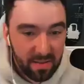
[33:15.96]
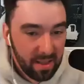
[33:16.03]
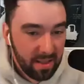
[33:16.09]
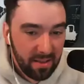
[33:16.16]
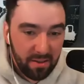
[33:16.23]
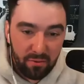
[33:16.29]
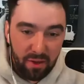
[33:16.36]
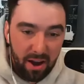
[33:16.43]
So
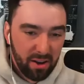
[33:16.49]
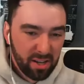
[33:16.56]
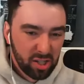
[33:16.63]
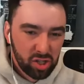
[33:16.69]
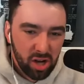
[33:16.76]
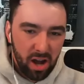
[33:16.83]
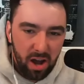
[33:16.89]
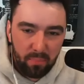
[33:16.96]
well, very
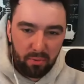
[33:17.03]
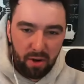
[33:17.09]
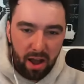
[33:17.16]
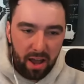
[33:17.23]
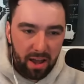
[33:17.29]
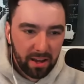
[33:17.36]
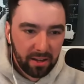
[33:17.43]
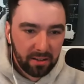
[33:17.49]
sharp thing,
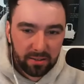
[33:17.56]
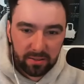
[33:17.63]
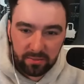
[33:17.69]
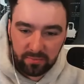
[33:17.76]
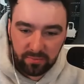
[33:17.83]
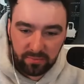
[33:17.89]
writing.